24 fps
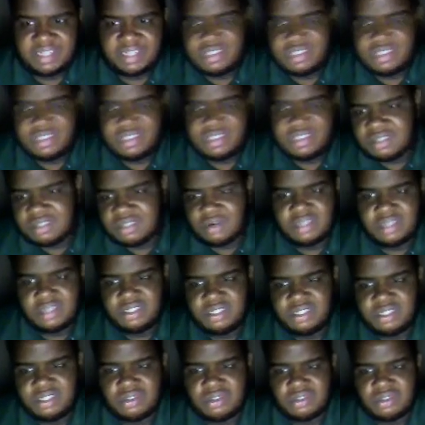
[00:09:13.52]
It's a little
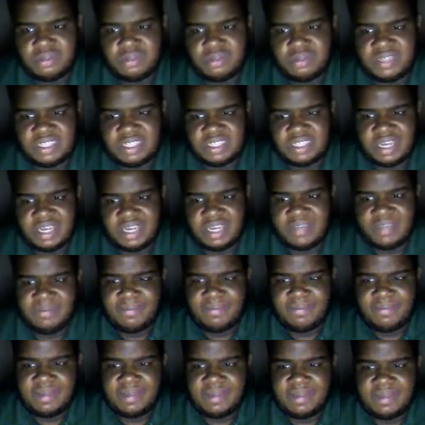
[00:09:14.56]
complicated, but you could
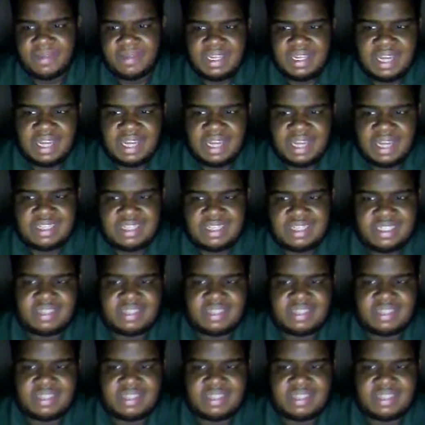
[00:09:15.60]
pretty much find it.